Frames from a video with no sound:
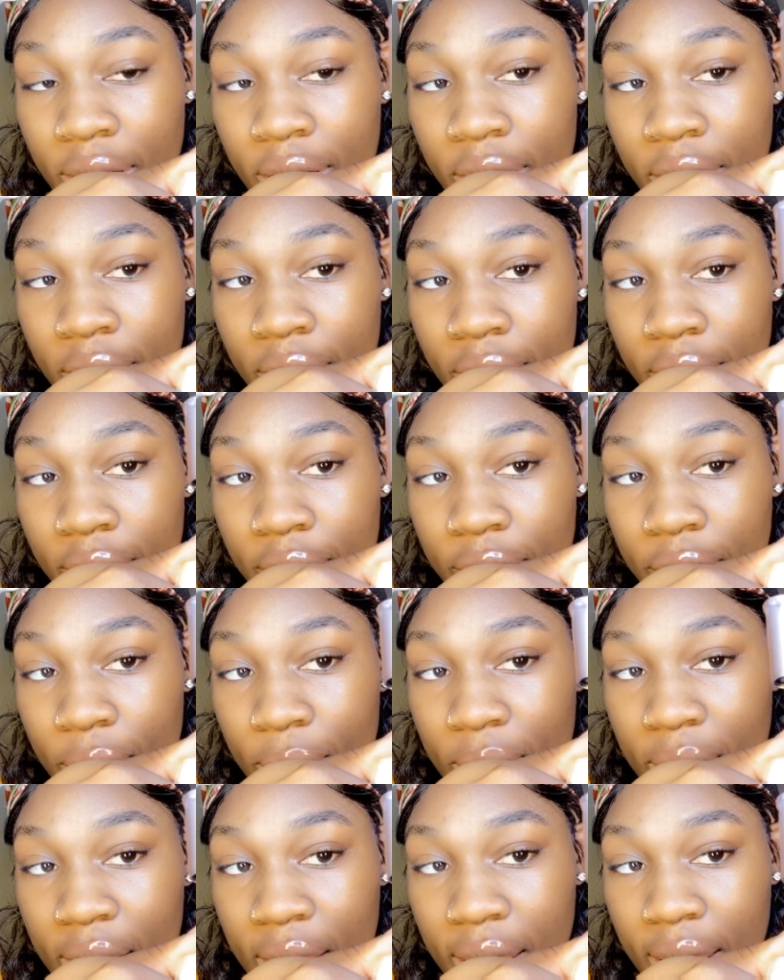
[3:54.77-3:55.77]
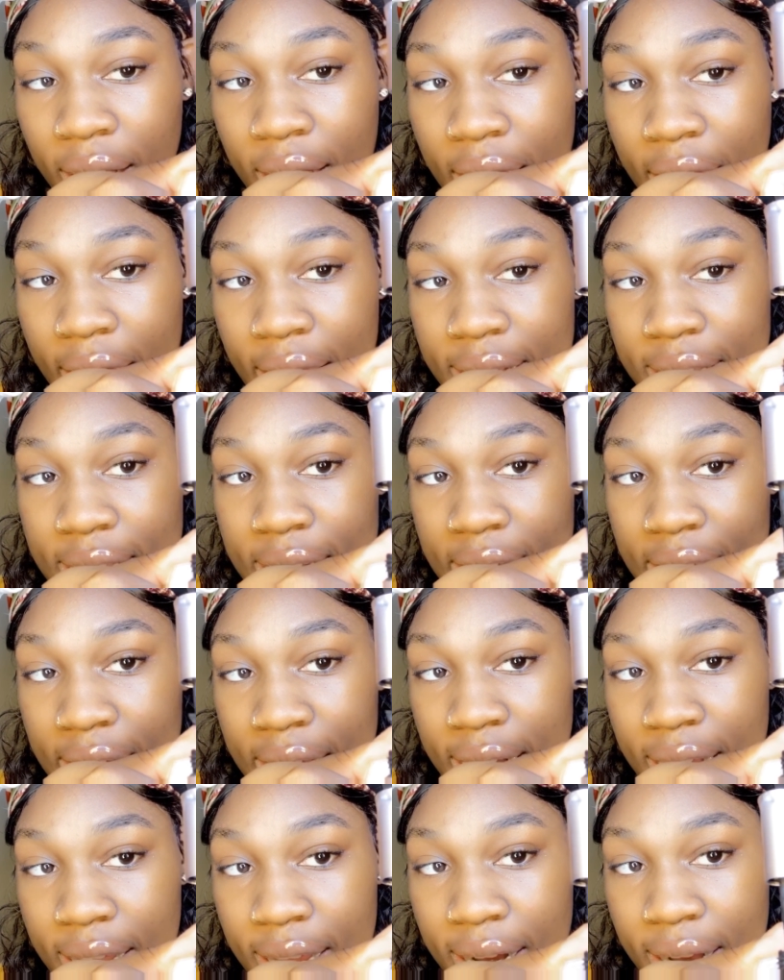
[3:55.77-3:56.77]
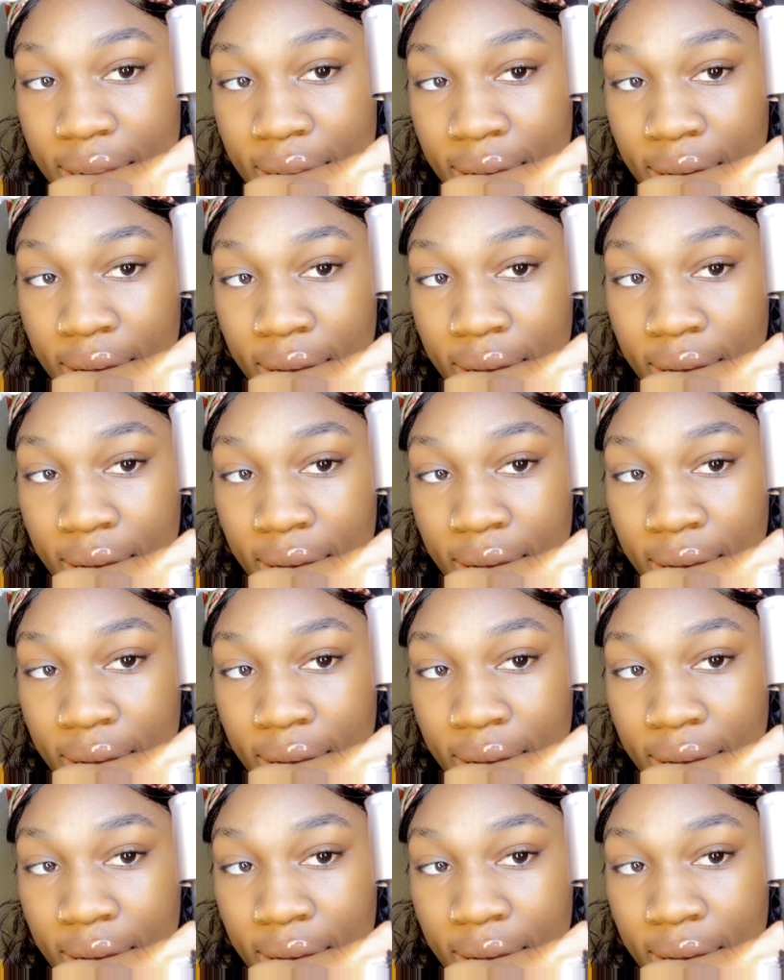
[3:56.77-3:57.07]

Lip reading: if you need, as needed,